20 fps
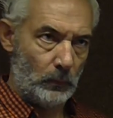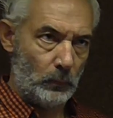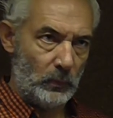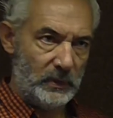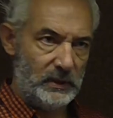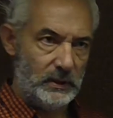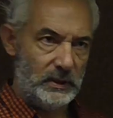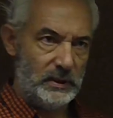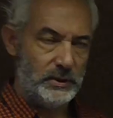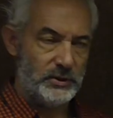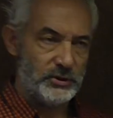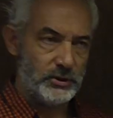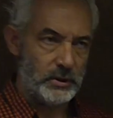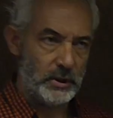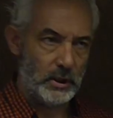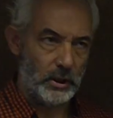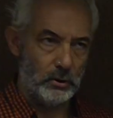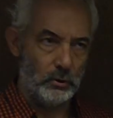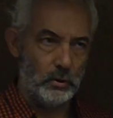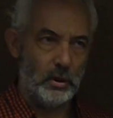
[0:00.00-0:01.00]
We need to
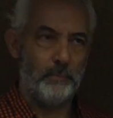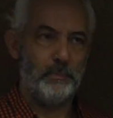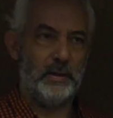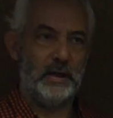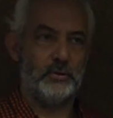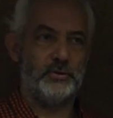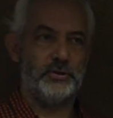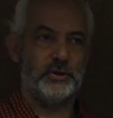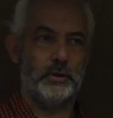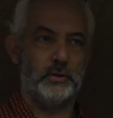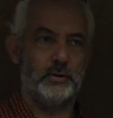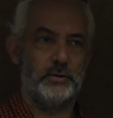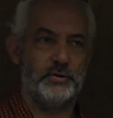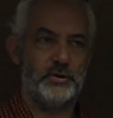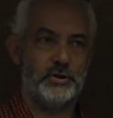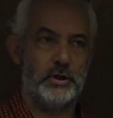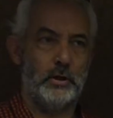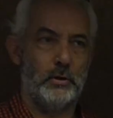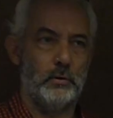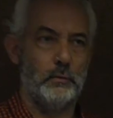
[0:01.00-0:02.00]
know about
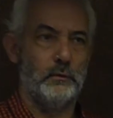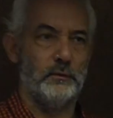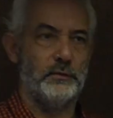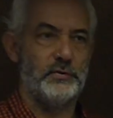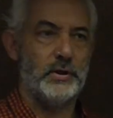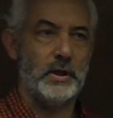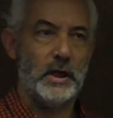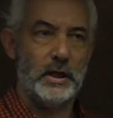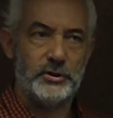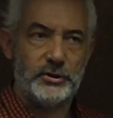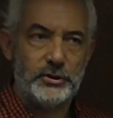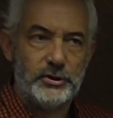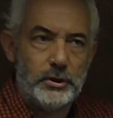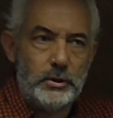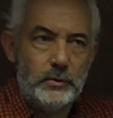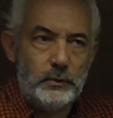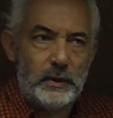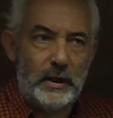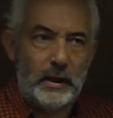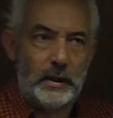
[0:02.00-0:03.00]
ourselves. And to
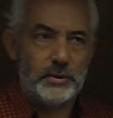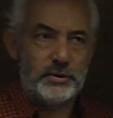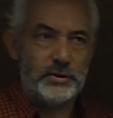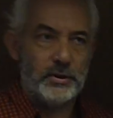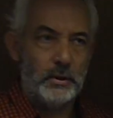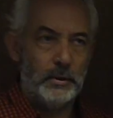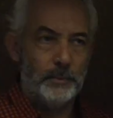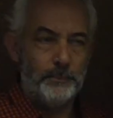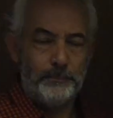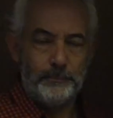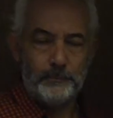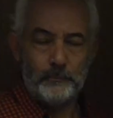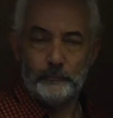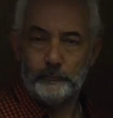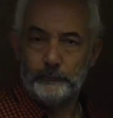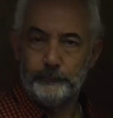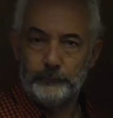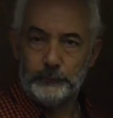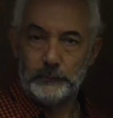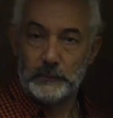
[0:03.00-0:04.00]
do that,
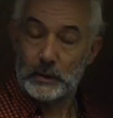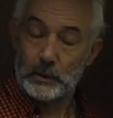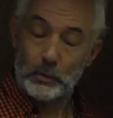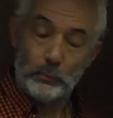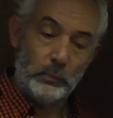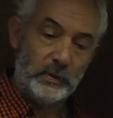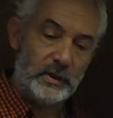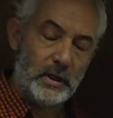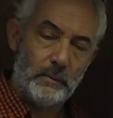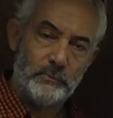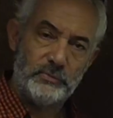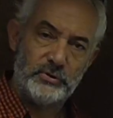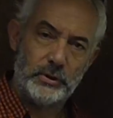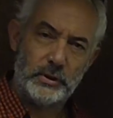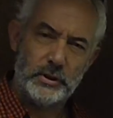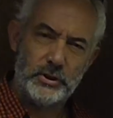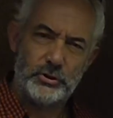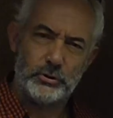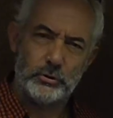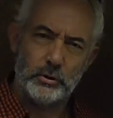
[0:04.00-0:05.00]
we come to
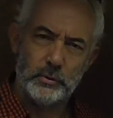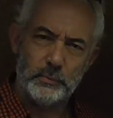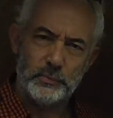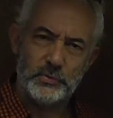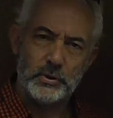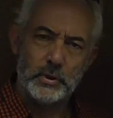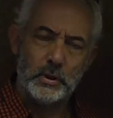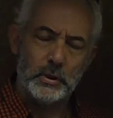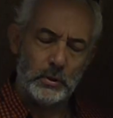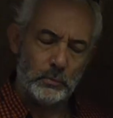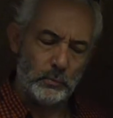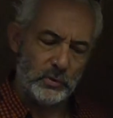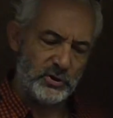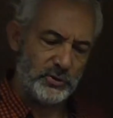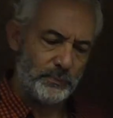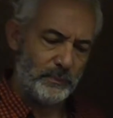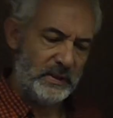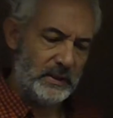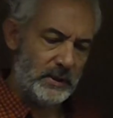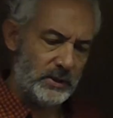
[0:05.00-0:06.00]
these groups. We
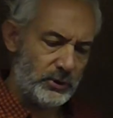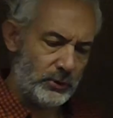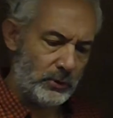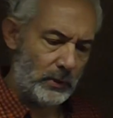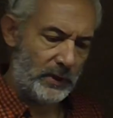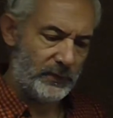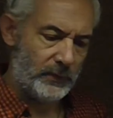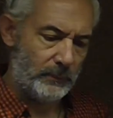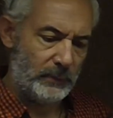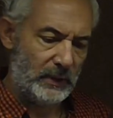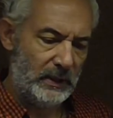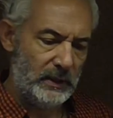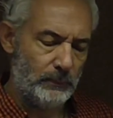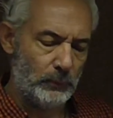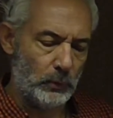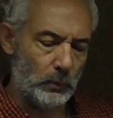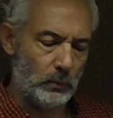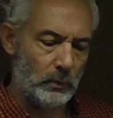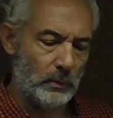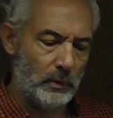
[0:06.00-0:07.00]
speak to other
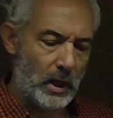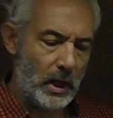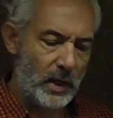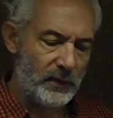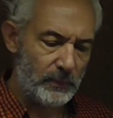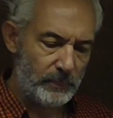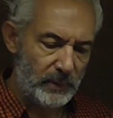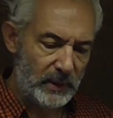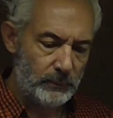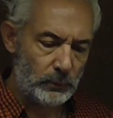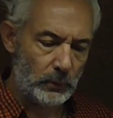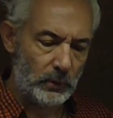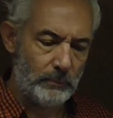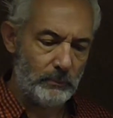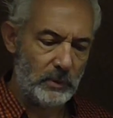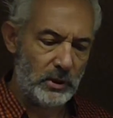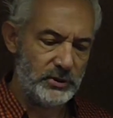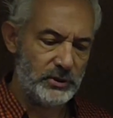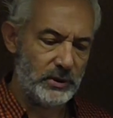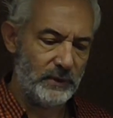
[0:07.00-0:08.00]
people that
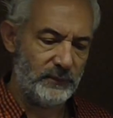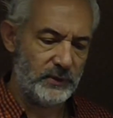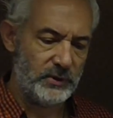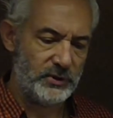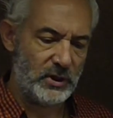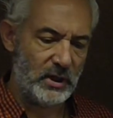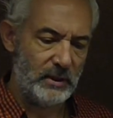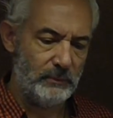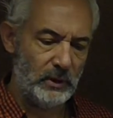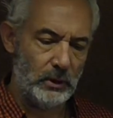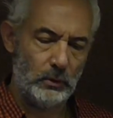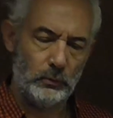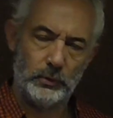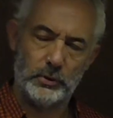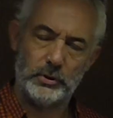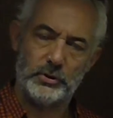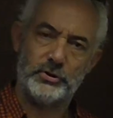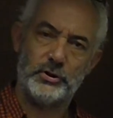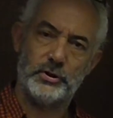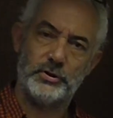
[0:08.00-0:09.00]
might have the same
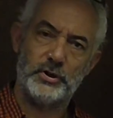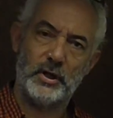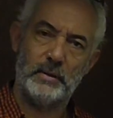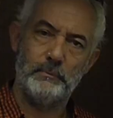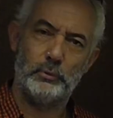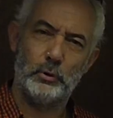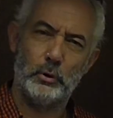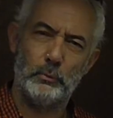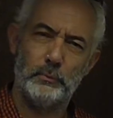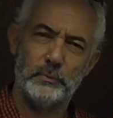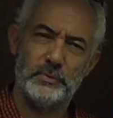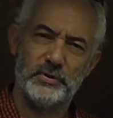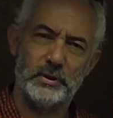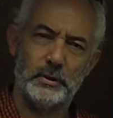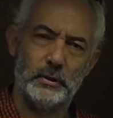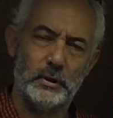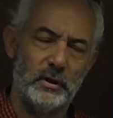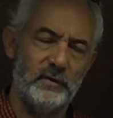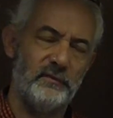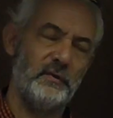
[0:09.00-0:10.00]
illness, the same problems
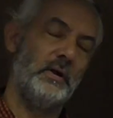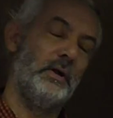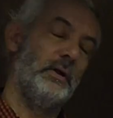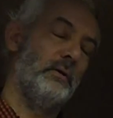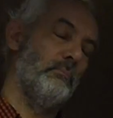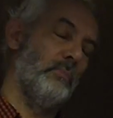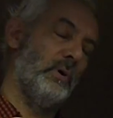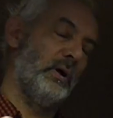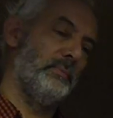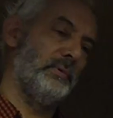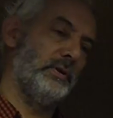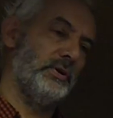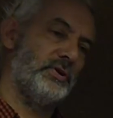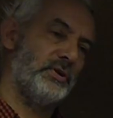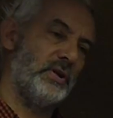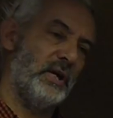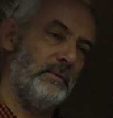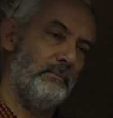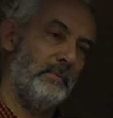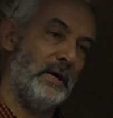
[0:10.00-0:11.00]
in life, might be the
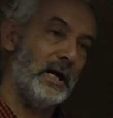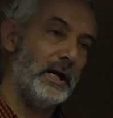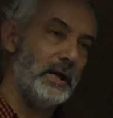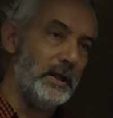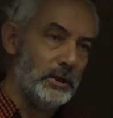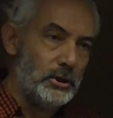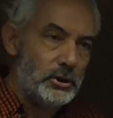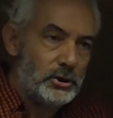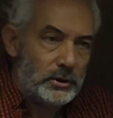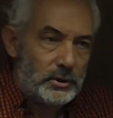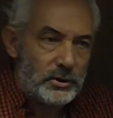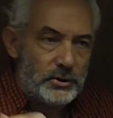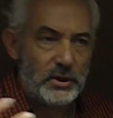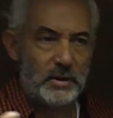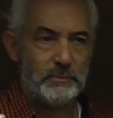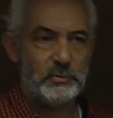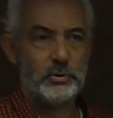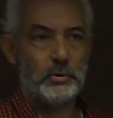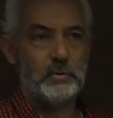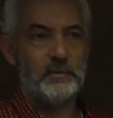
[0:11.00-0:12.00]
same age,
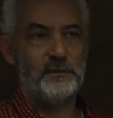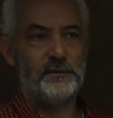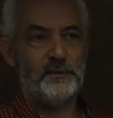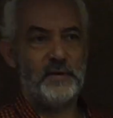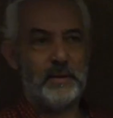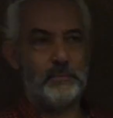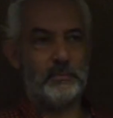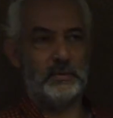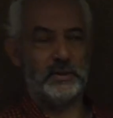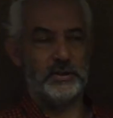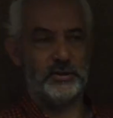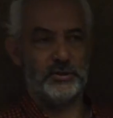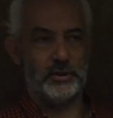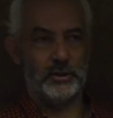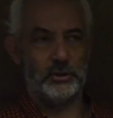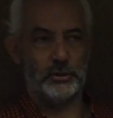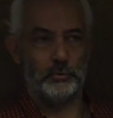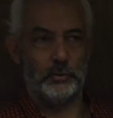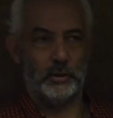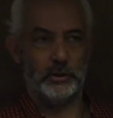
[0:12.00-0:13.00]
same sort of family
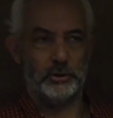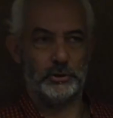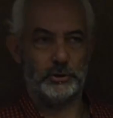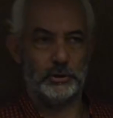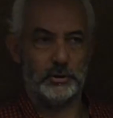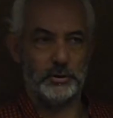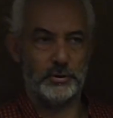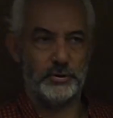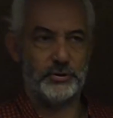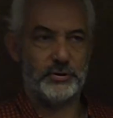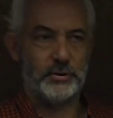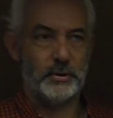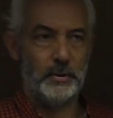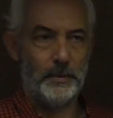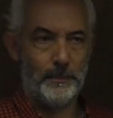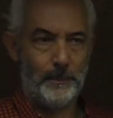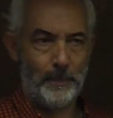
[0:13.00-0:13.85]
situations.